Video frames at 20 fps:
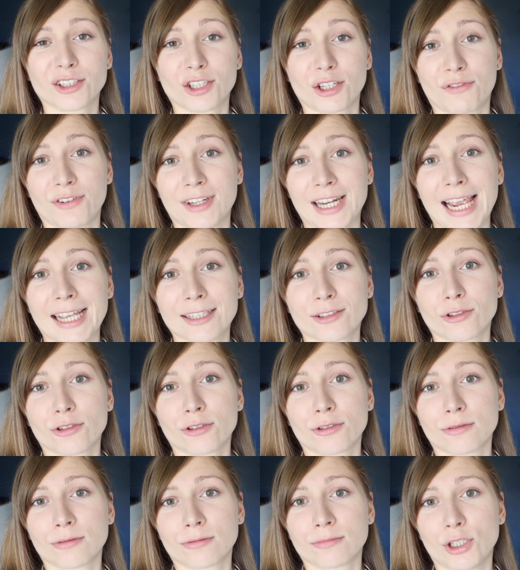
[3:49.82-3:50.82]
So if you'd like
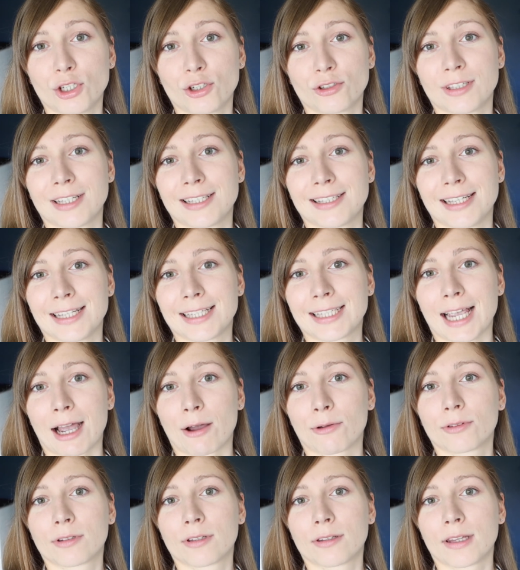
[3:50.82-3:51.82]
to use this
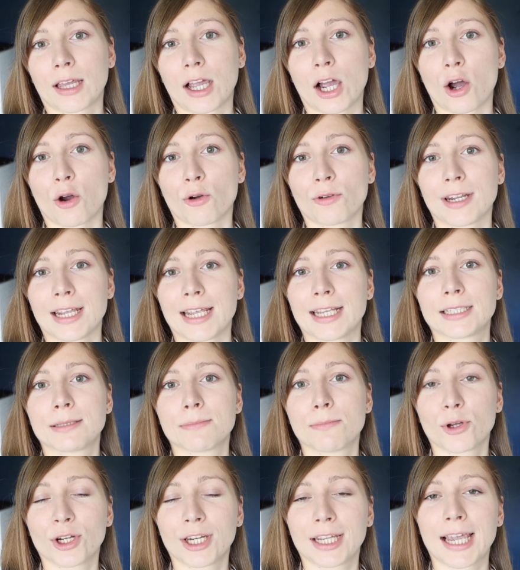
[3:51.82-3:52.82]
discount, the code is
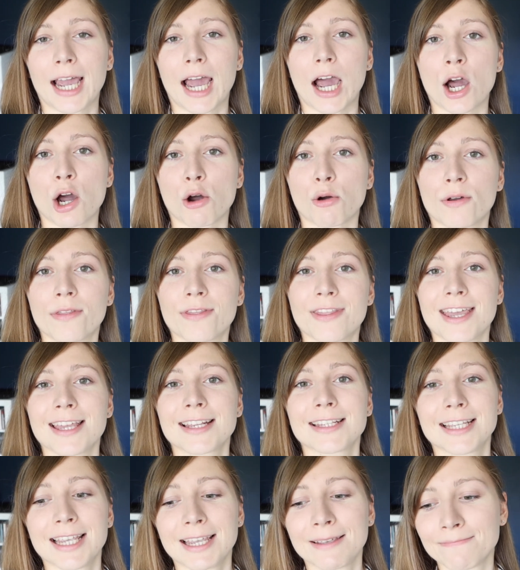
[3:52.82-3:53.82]

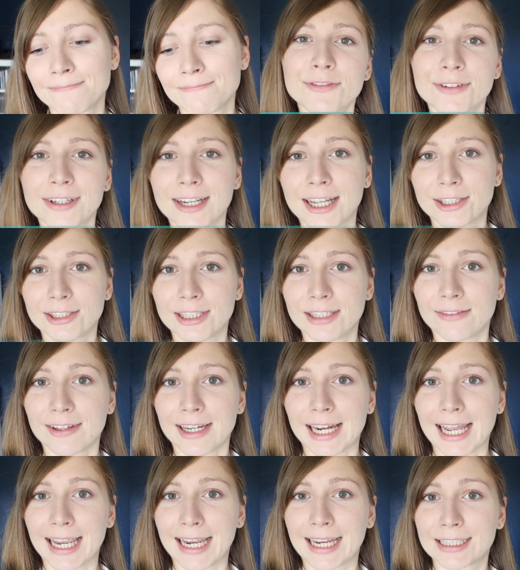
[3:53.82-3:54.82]
Monica030. forget to leave a
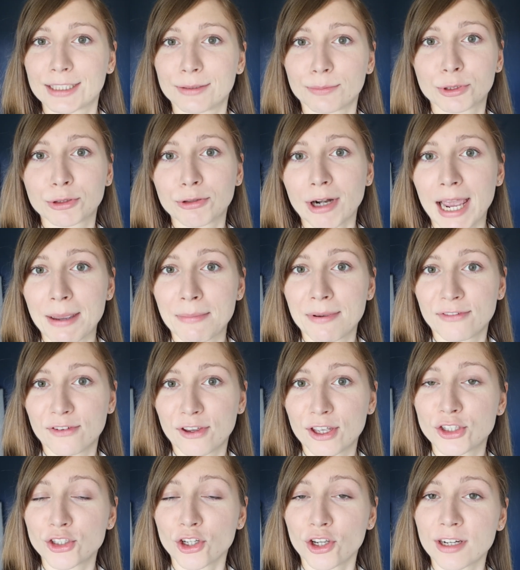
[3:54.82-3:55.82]
like and subscribe if you
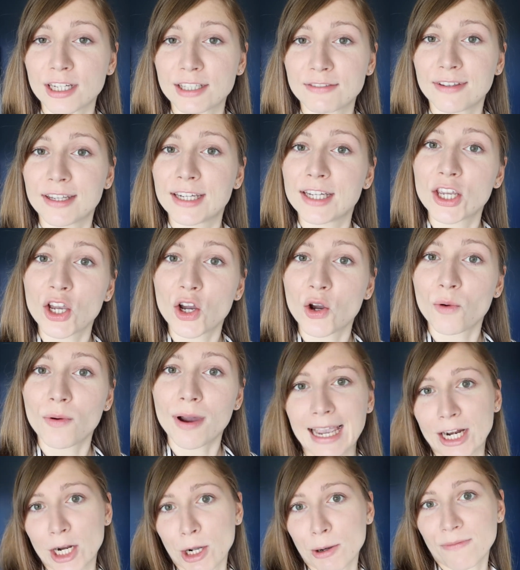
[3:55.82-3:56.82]
enjoyed this video,
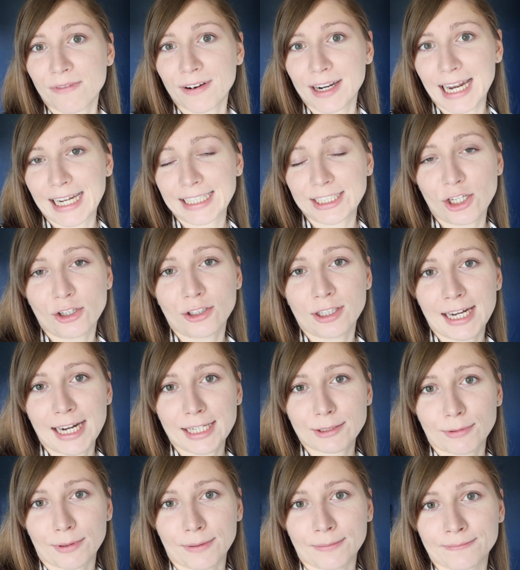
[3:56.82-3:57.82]
and hopefully I'll see you in the
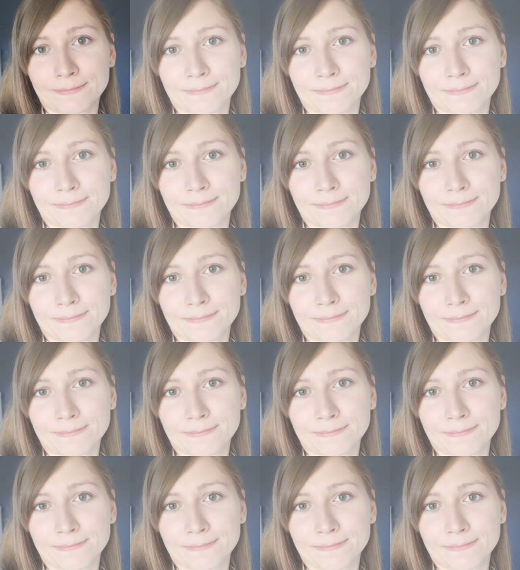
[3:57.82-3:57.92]
next one.